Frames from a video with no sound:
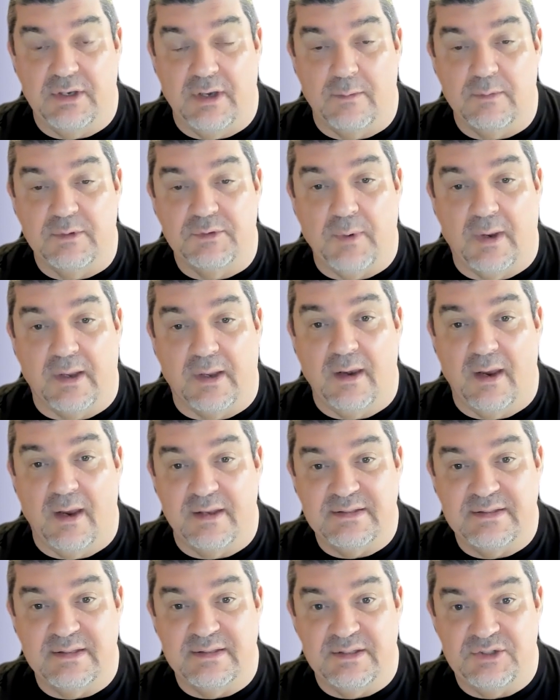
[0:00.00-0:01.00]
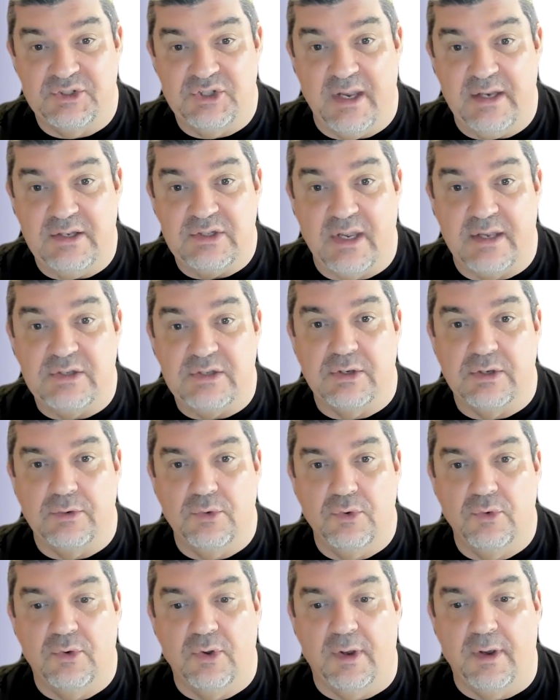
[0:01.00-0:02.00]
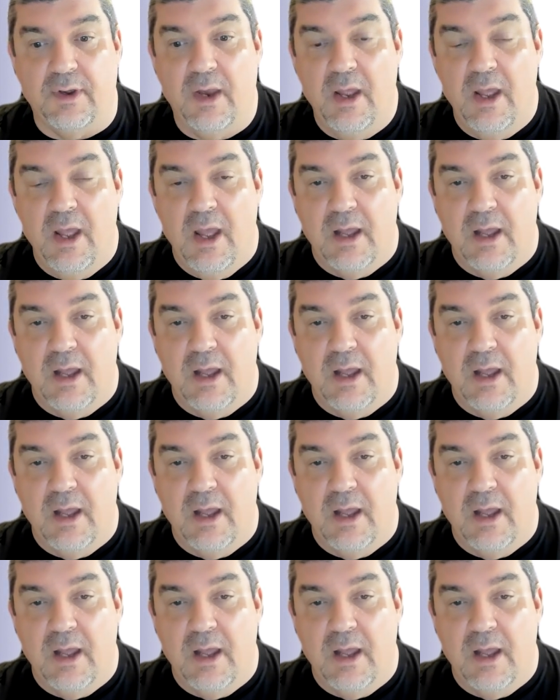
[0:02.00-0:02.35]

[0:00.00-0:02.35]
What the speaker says: I was recognized as a change agent who could